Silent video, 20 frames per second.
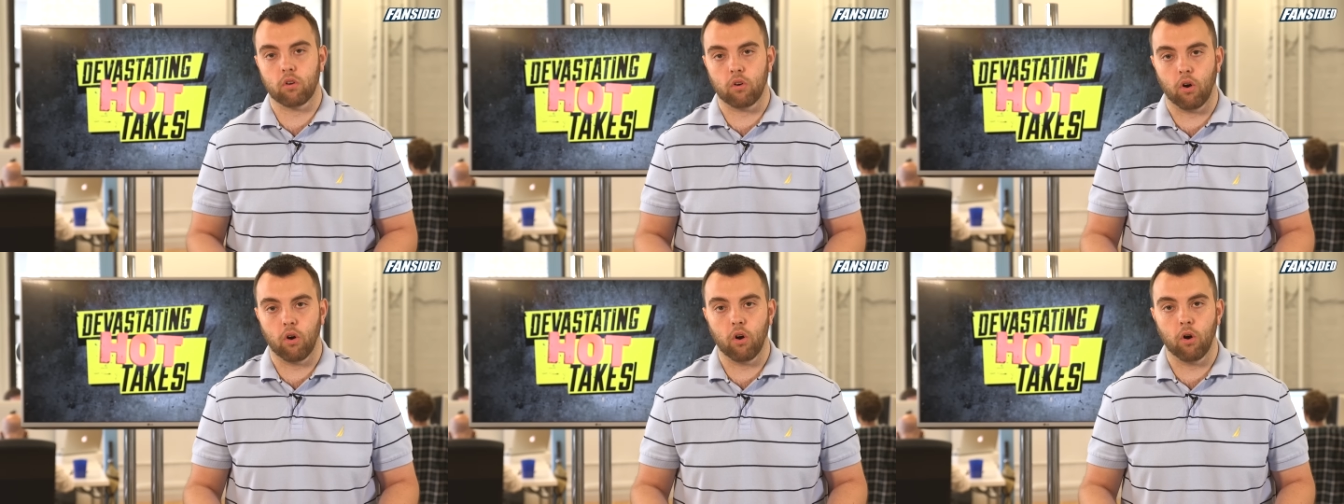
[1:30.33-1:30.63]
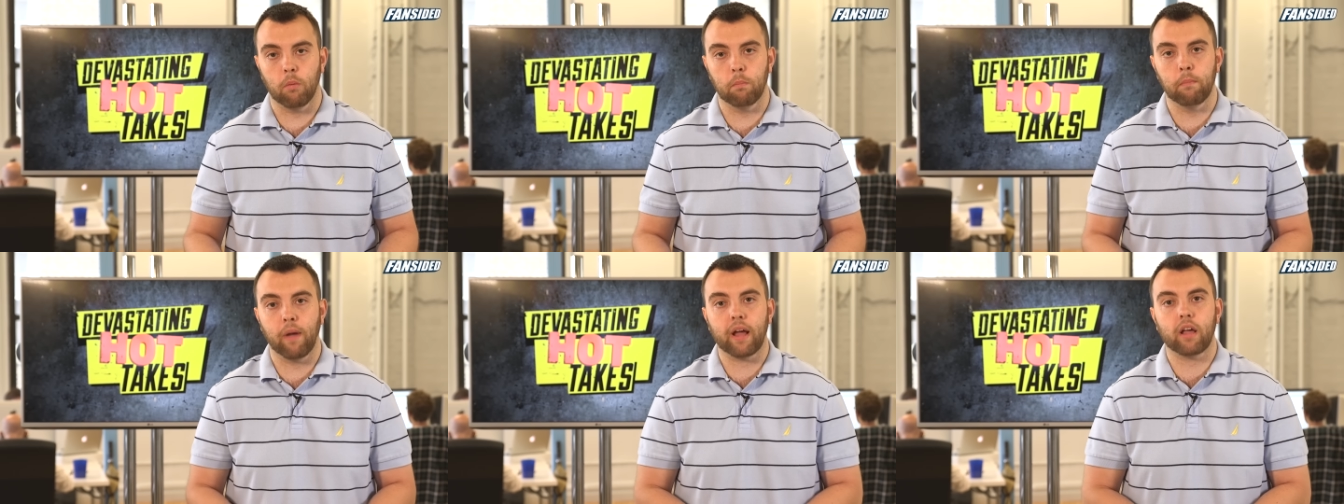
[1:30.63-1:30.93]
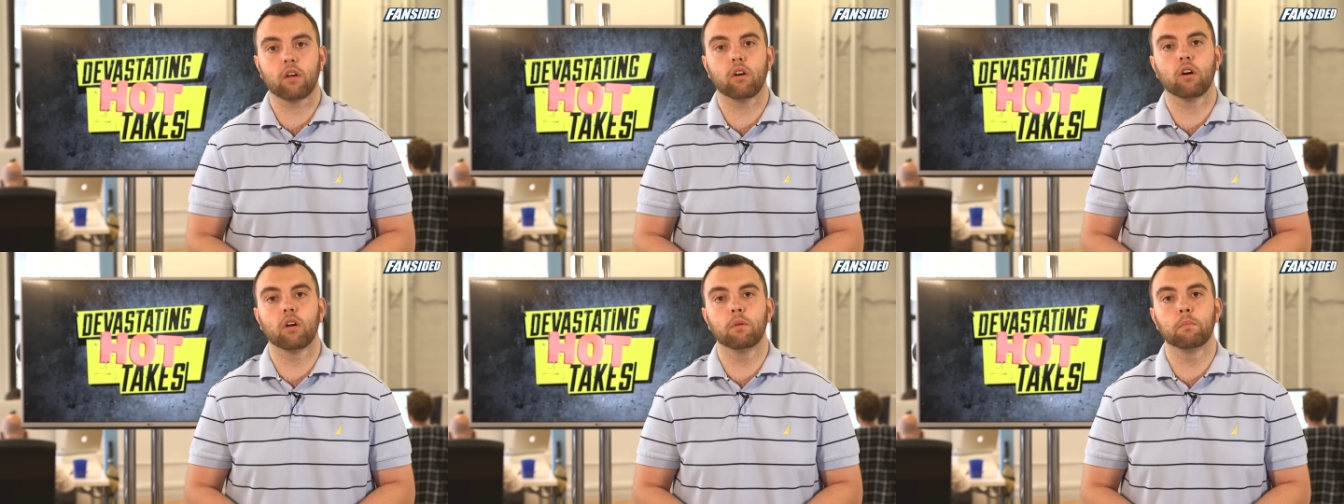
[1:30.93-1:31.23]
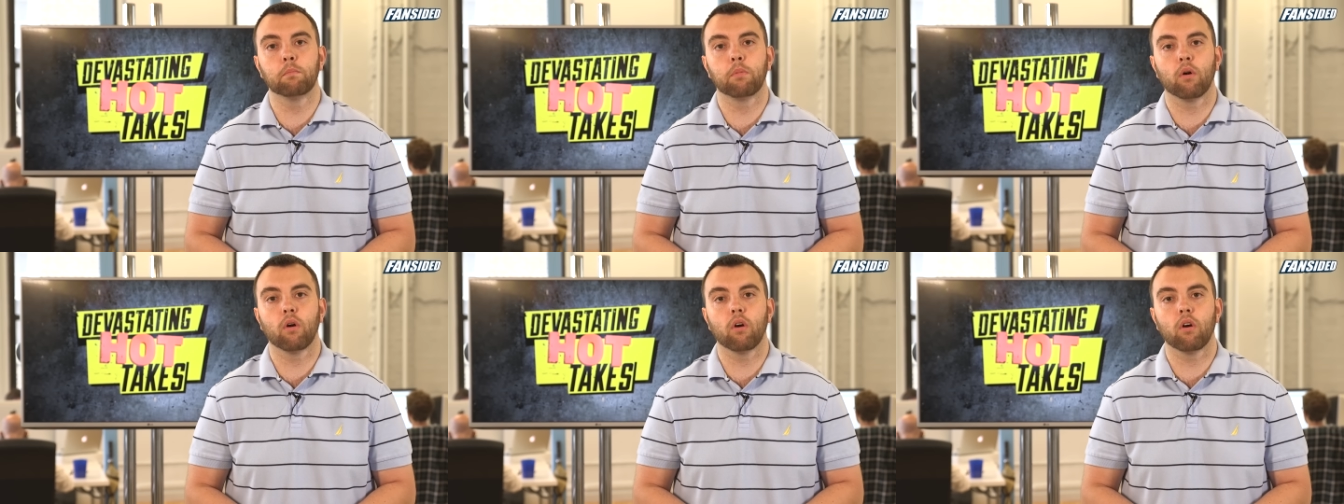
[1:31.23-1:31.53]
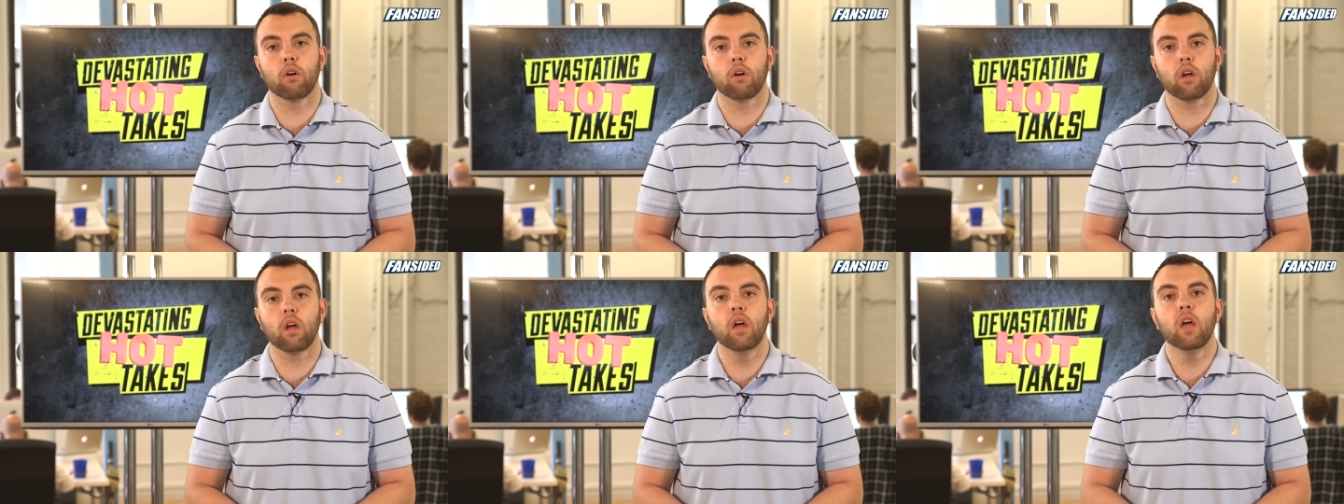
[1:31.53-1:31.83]
Karl
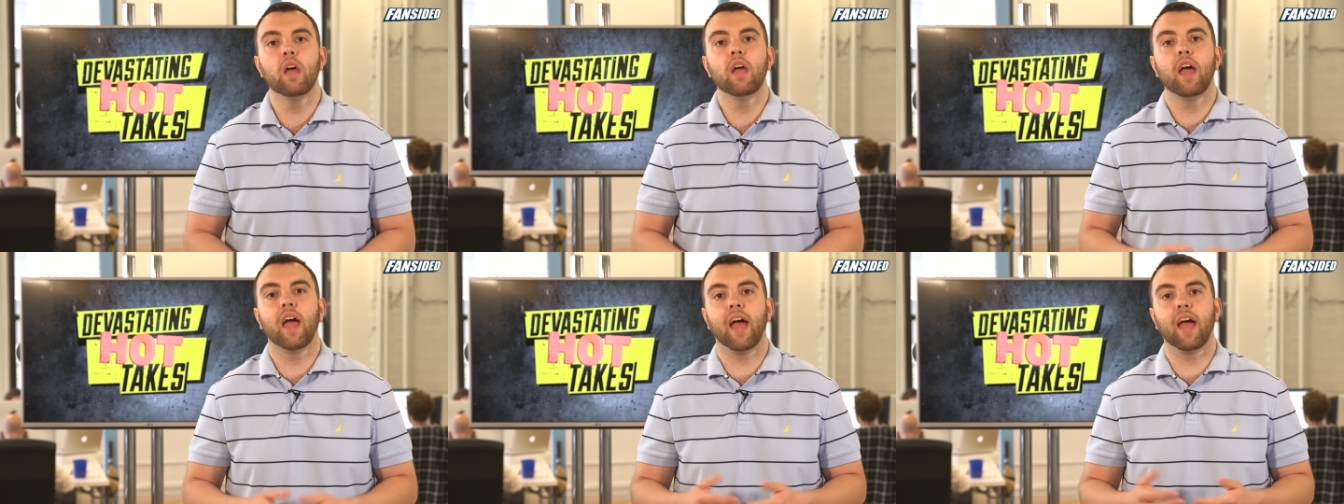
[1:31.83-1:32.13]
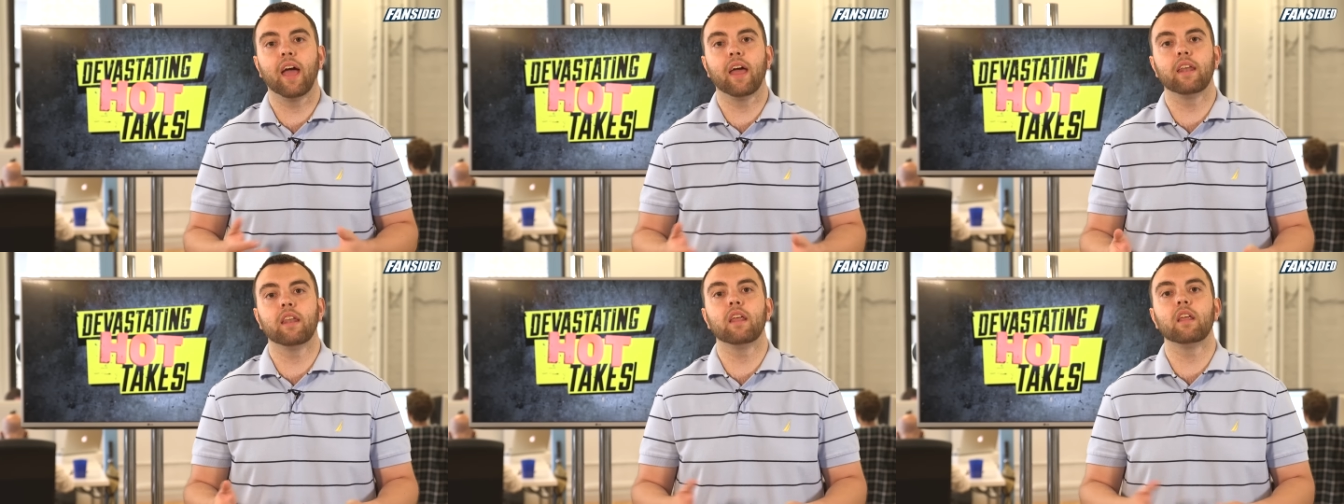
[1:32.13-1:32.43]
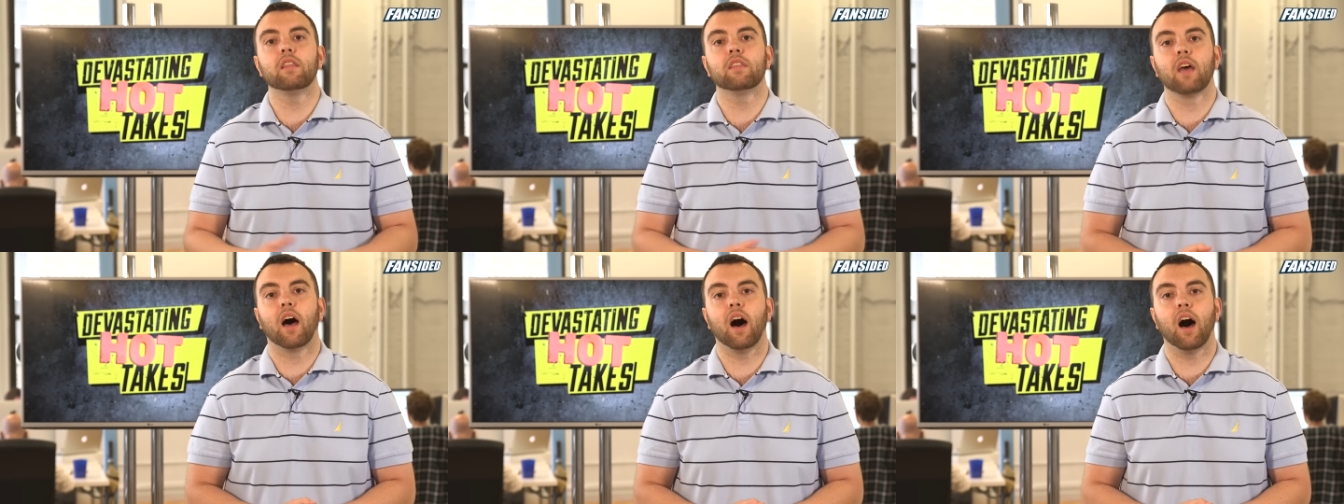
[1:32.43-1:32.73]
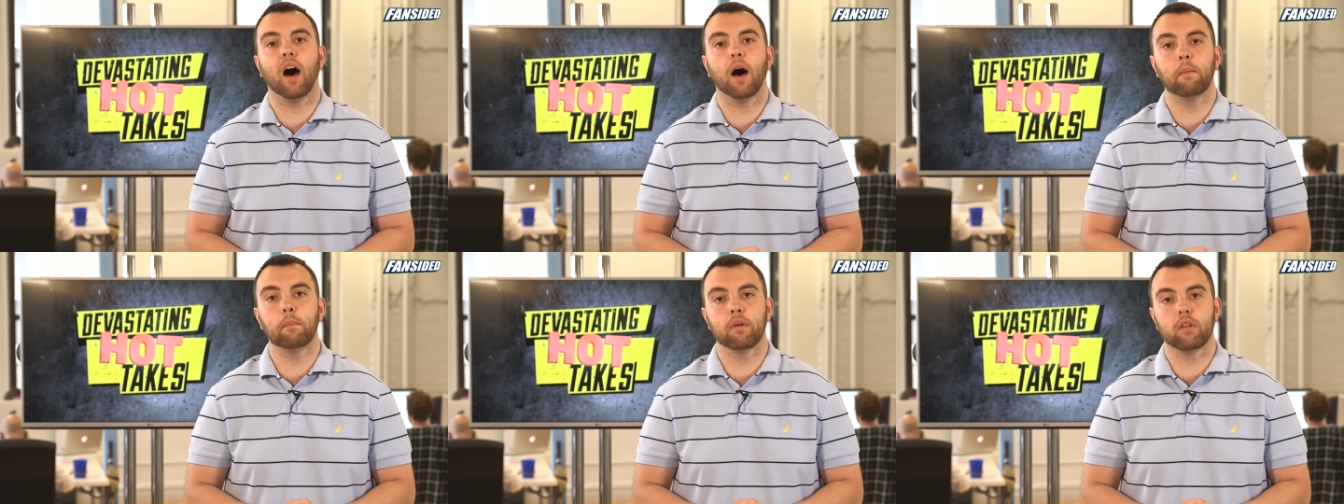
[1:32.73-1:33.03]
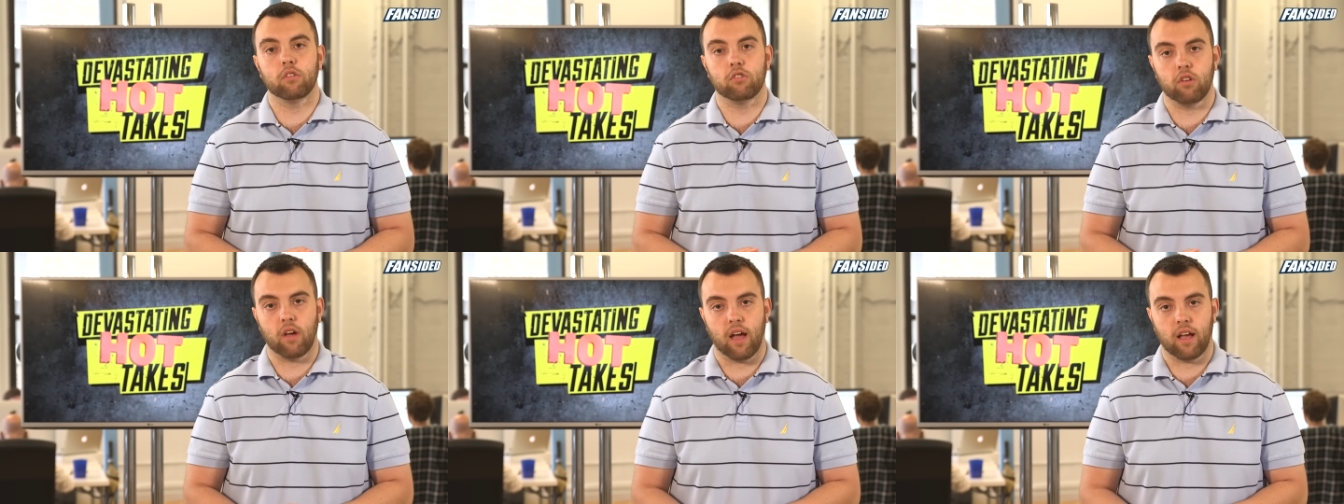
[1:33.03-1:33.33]
Mecklenburg, and
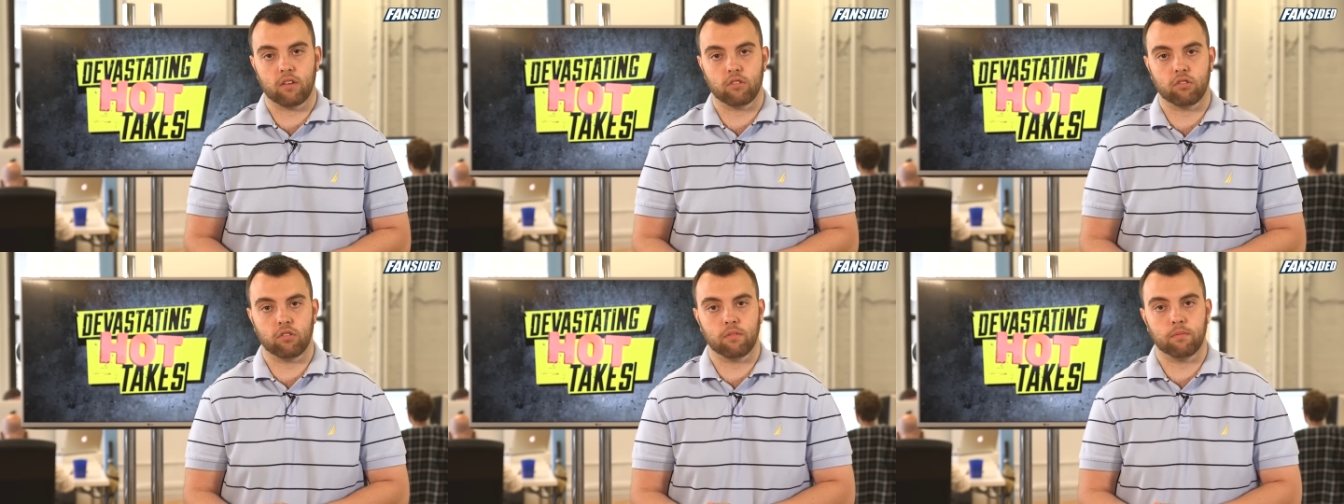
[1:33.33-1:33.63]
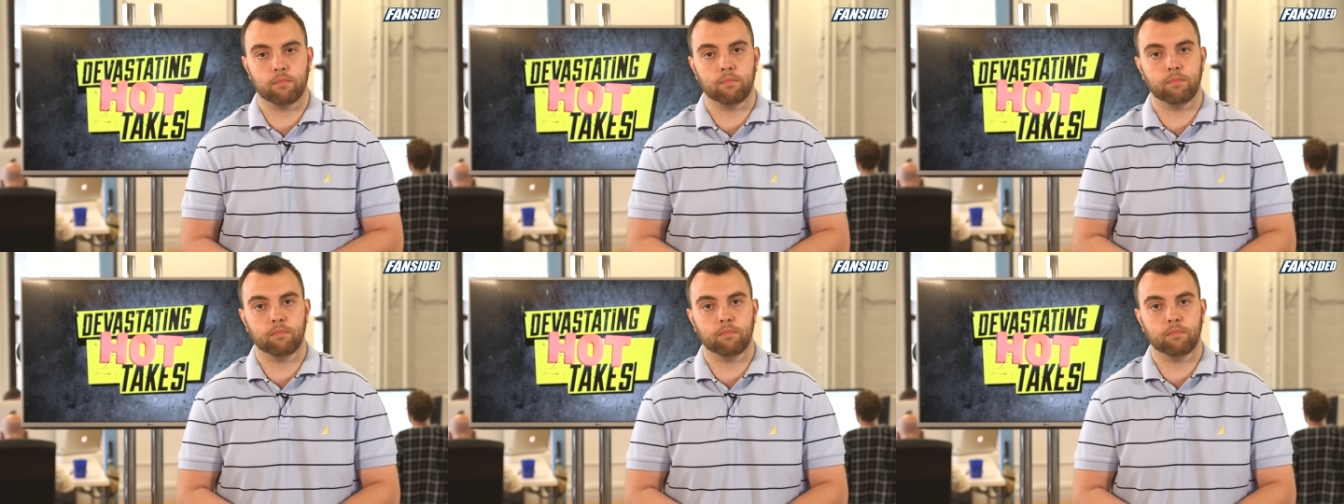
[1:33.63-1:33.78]
Tom Jackson.